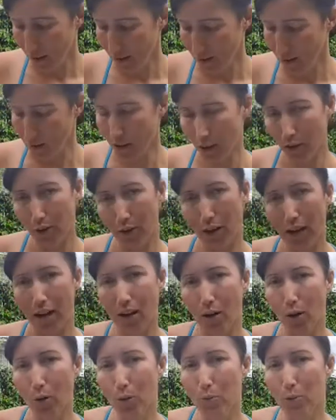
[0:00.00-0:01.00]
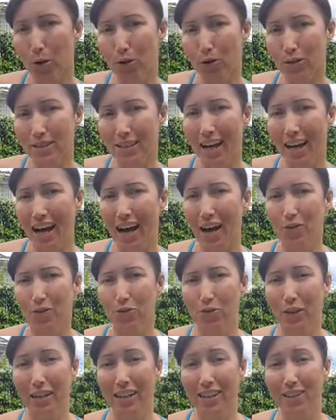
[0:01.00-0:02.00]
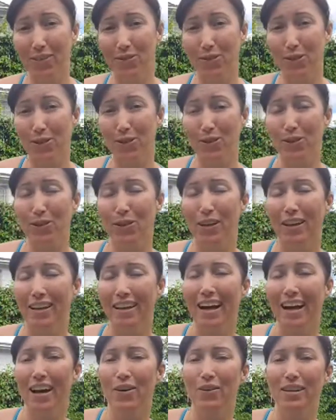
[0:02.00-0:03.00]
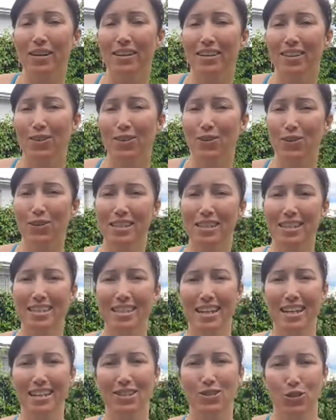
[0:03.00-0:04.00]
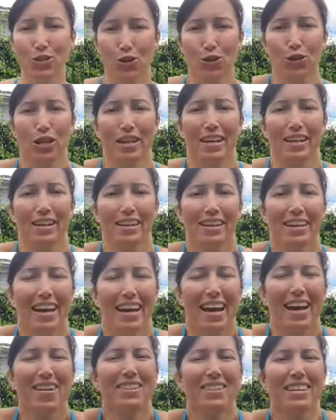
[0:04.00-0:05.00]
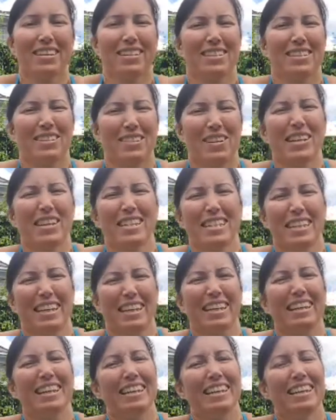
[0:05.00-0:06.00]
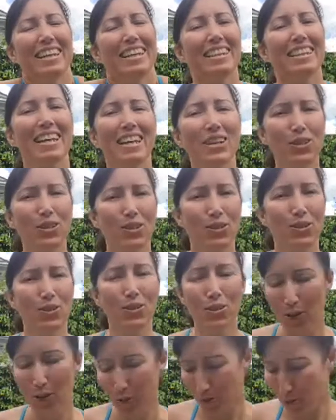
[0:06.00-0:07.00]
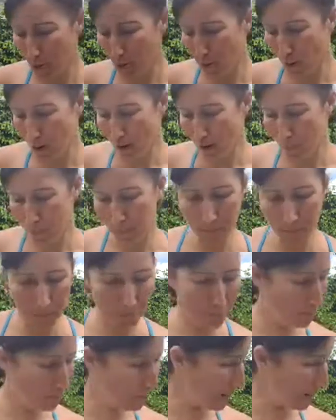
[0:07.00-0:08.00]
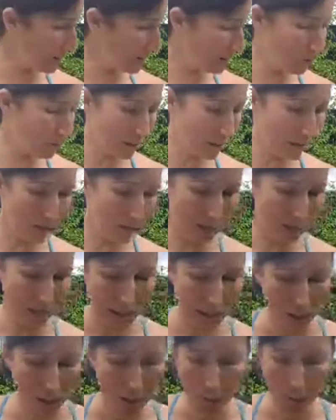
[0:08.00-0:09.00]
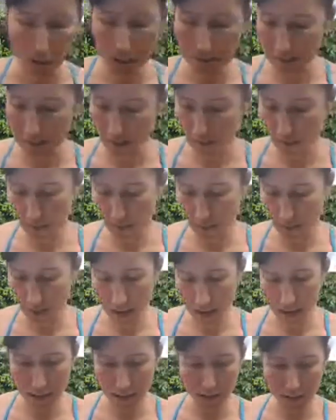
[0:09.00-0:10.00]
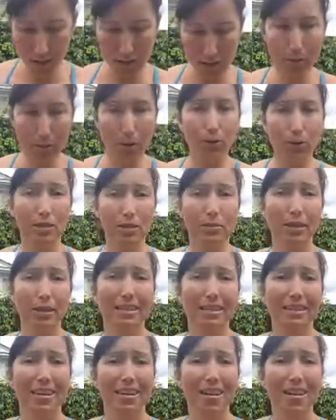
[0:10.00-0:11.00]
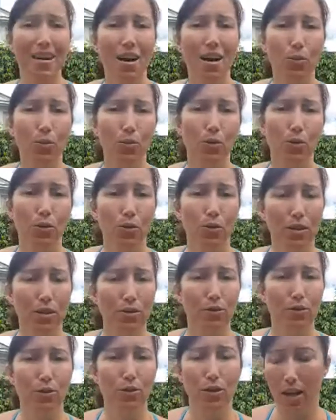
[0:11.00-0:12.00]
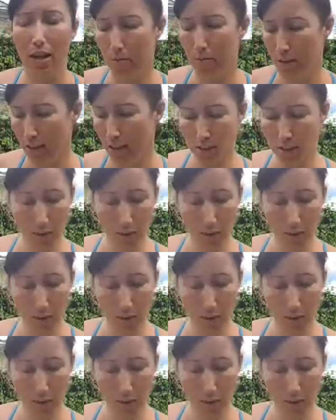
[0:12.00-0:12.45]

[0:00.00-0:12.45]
So almost halfway through our 30-day journey. How exciting! Thank you for bearing with me. Once I figure out how to use the multimeter, I will give you an update